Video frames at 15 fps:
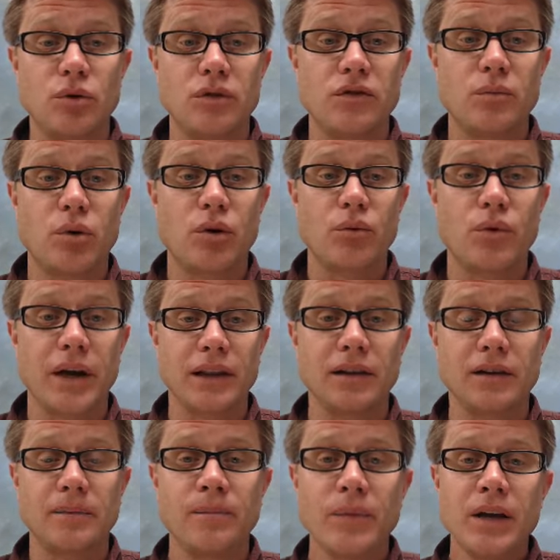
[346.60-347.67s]
to move more
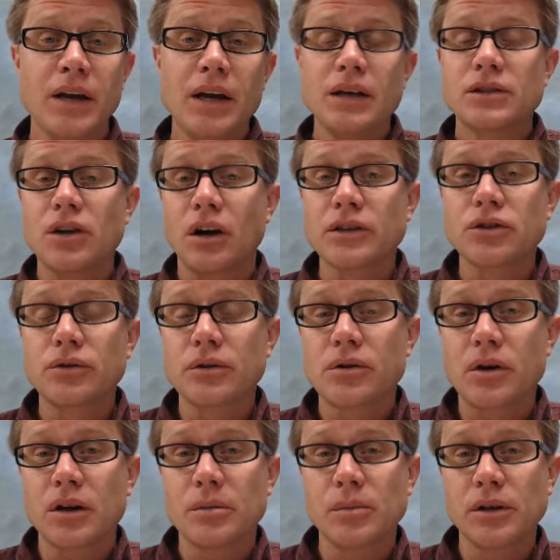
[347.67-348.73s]
readily. It's also
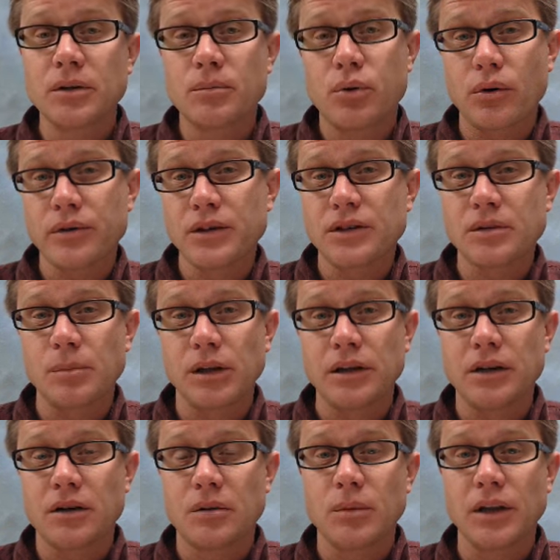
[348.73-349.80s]
incredibly important, these
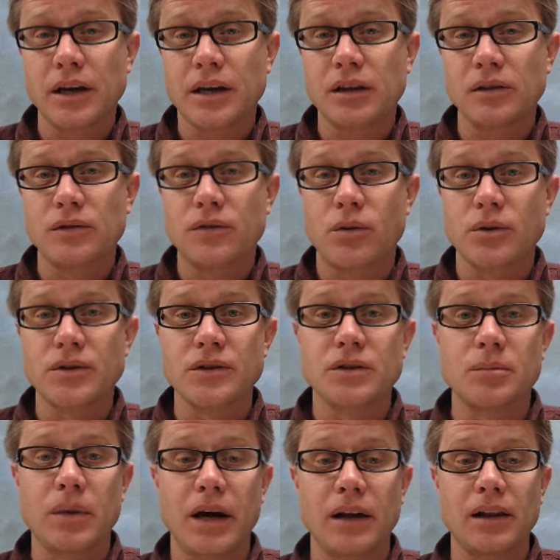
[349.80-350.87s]
intermolecular
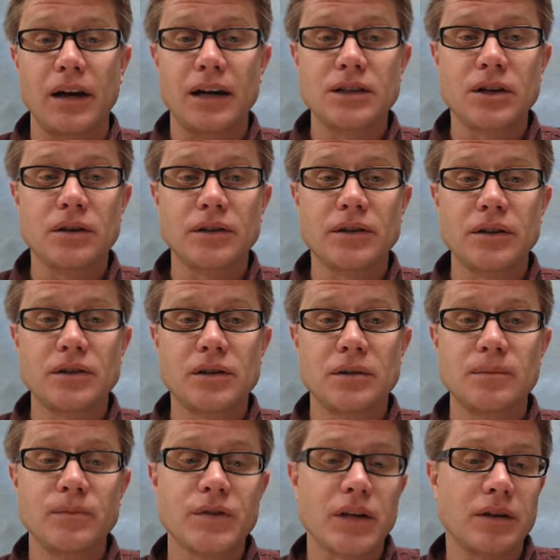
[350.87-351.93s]
forces in biological
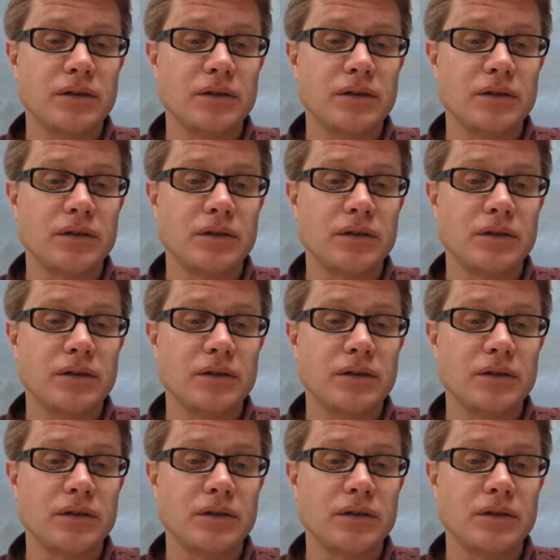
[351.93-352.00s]
systems.